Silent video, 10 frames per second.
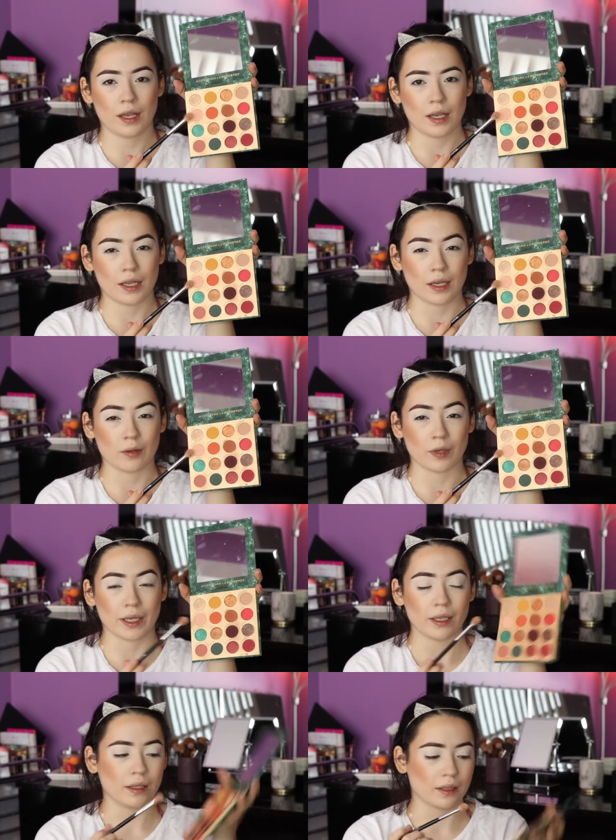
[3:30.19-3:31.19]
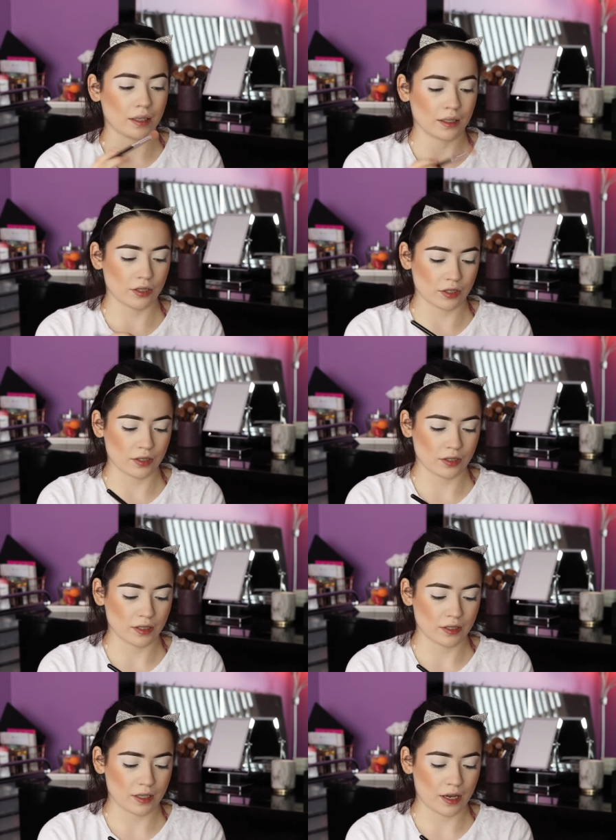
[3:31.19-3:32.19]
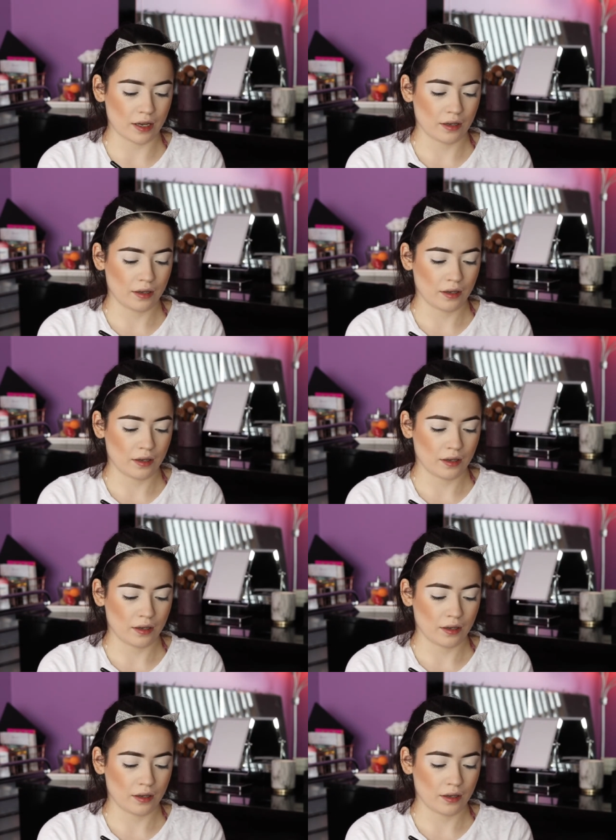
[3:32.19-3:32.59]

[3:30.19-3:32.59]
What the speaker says: In a Wink and just dust that